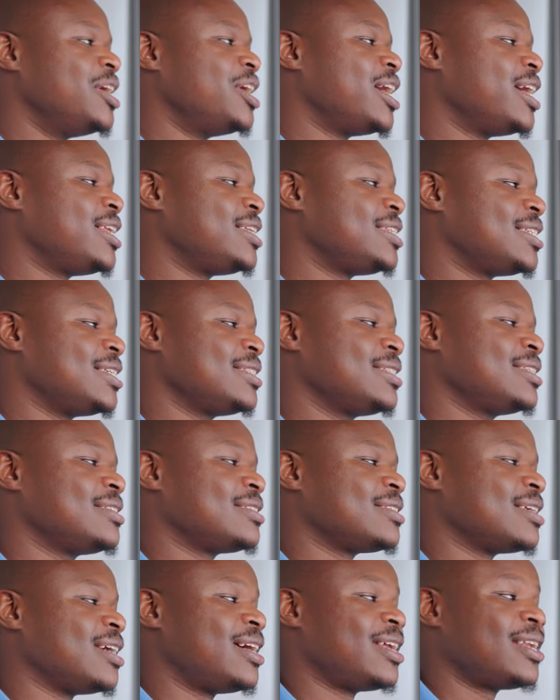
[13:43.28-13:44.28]
and
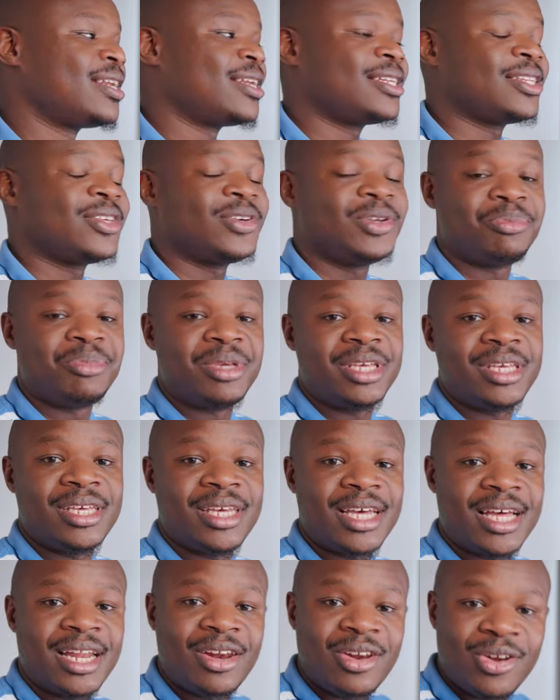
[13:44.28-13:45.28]
chances are there will
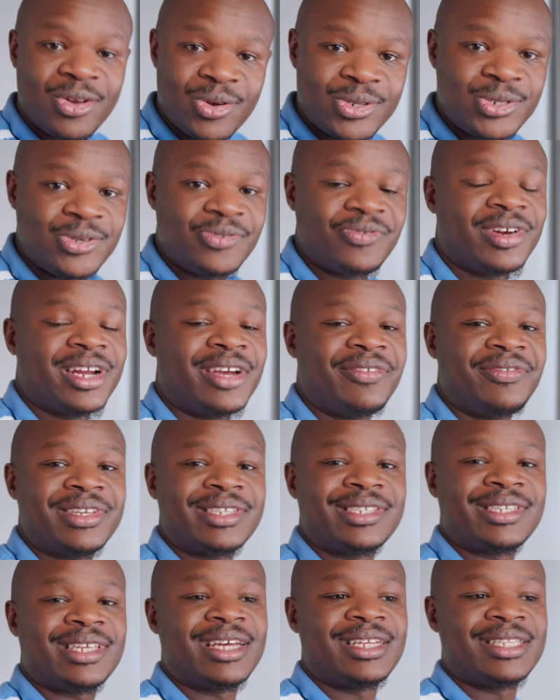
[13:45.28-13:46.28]
be a lot of
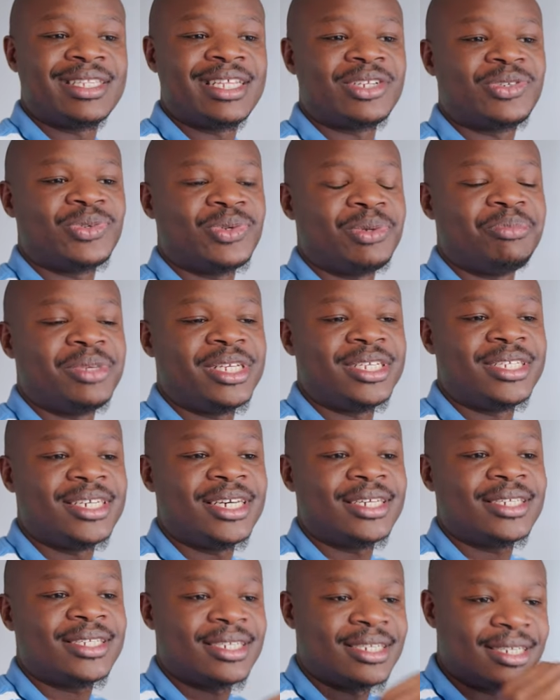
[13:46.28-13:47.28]
graphics card that will be
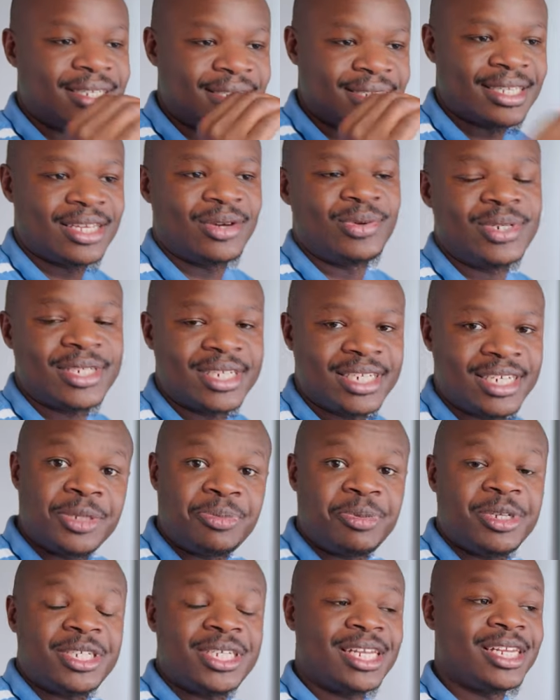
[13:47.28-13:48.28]
just discounted,
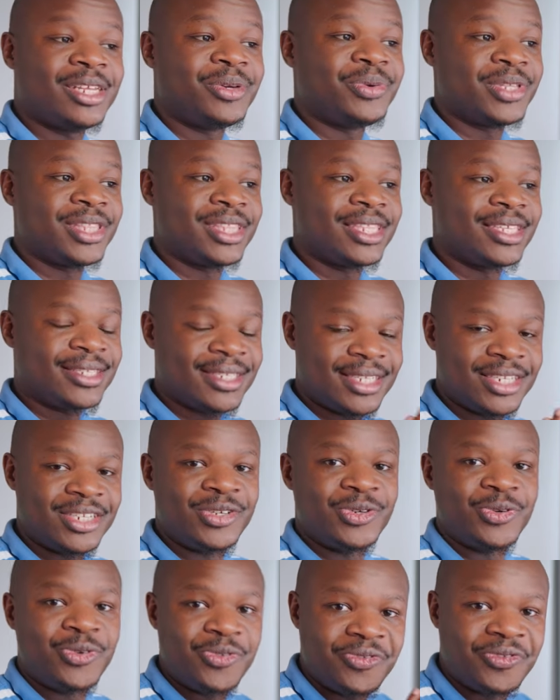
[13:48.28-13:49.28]
especially with this
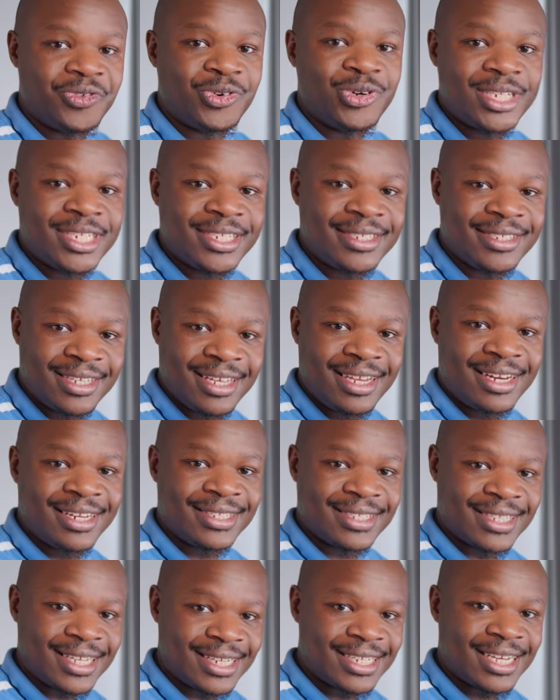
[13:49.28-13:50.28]
new forty
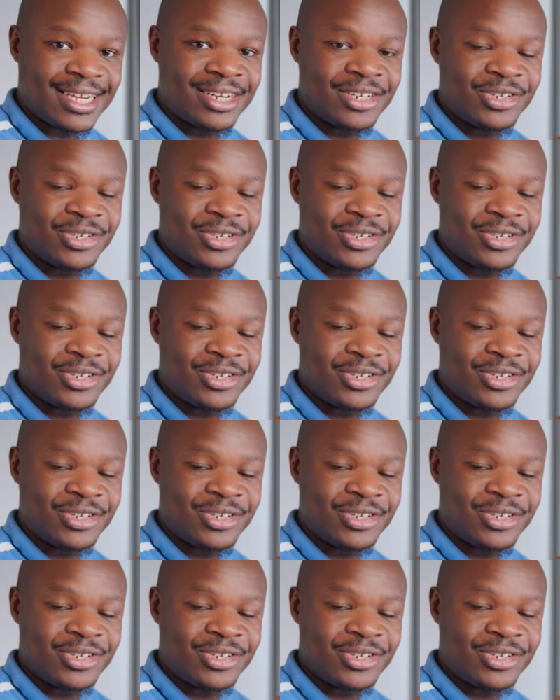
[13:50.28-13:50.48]
series that are